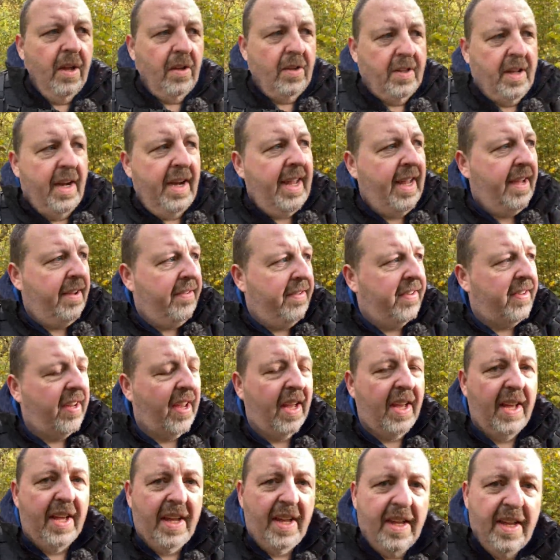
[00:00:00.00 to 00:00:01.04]
on the leaves
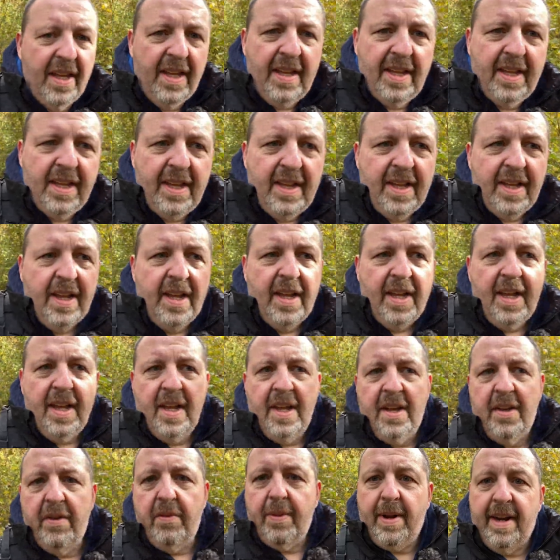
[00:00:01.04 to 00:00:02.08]

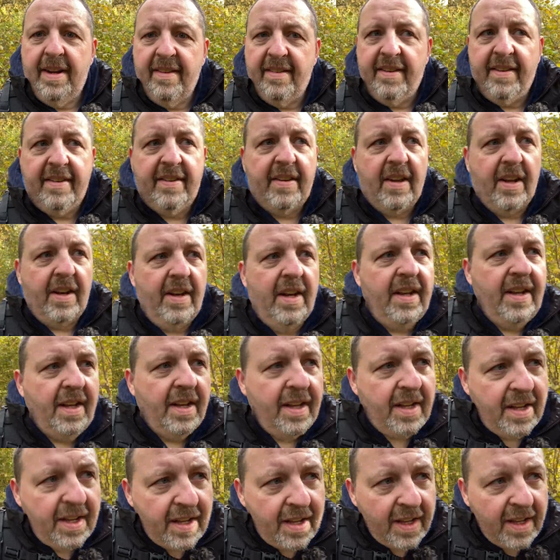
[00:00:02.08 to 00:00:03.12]
as well as the sun.
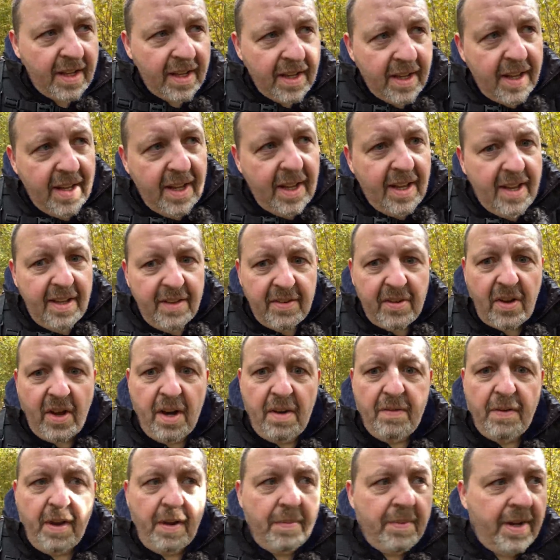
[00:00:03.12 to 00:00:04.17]
It's
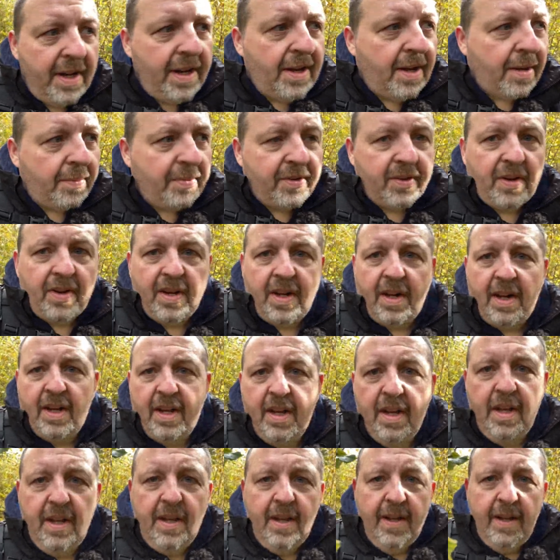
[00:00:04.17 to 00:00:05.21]
kind of opening up, so I'm gonna,
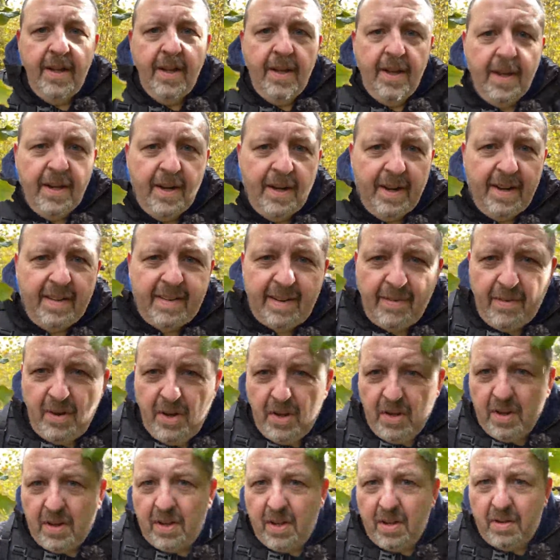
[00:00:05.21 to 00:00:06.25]
let's have a
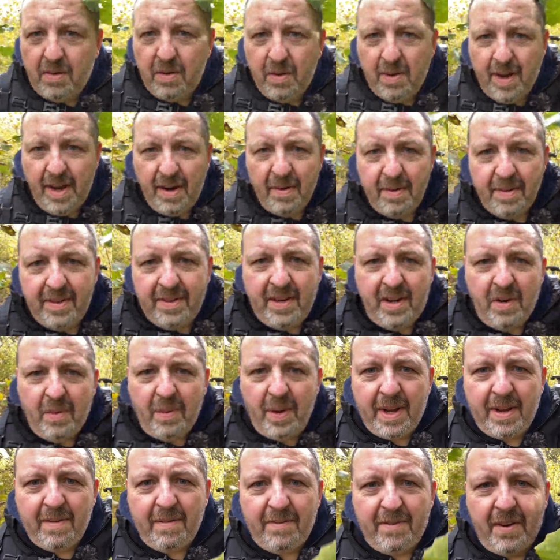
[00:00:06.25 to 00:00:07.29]
look through here and see what
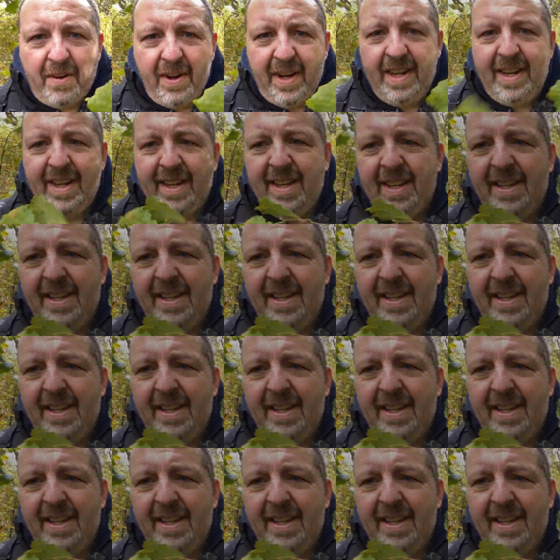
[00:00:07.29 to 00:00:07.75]
we can find.